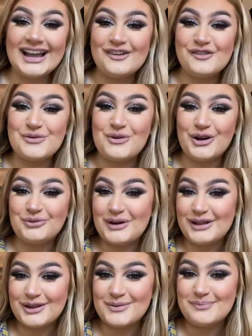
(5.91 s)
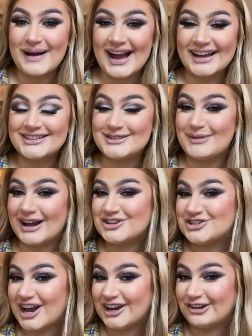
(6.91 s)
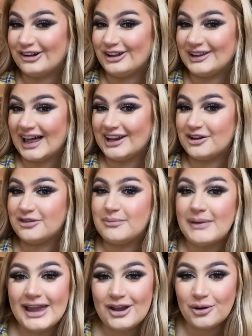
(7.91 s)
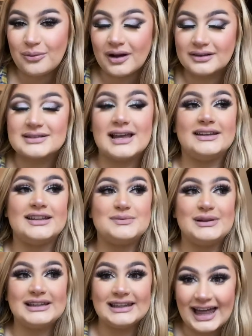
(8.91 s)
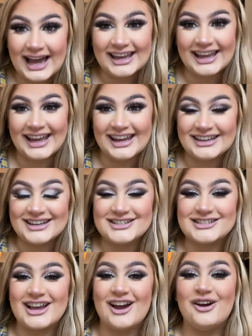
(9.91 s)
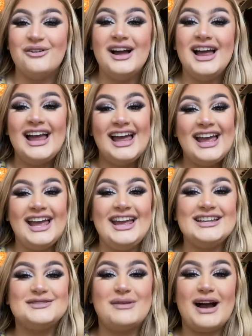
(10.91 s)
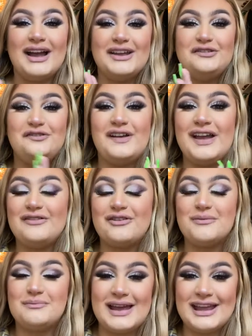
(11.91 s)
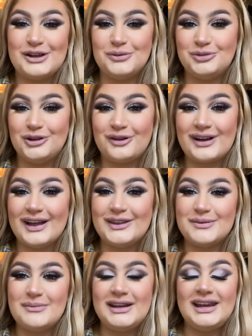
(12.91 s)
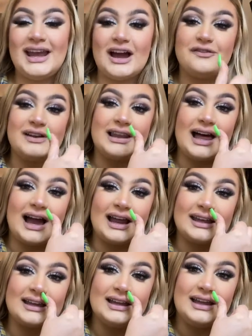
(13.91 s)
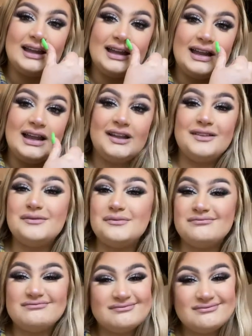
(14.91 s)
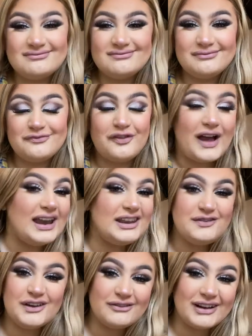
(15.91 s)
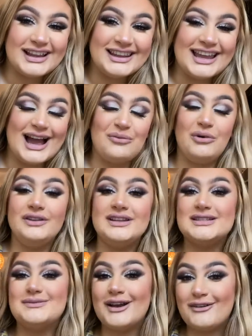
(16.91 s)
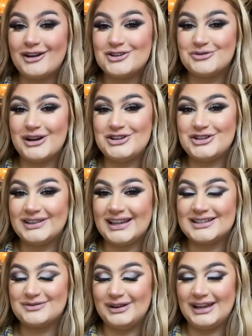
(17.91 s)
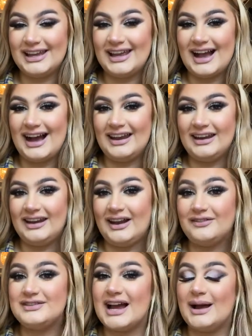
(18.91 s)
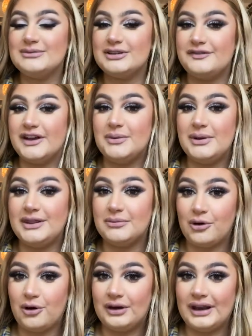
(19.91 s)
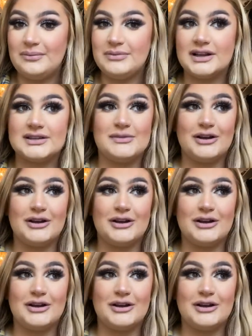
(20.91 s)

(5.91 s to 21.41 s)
everyone, welcome back to my channel. I know the makeup content has been lacking, so here is my favourite makeup look at the minute. I feel like for anything really. I wore this to my graduation last week and I didn't have time to film it in the morning because my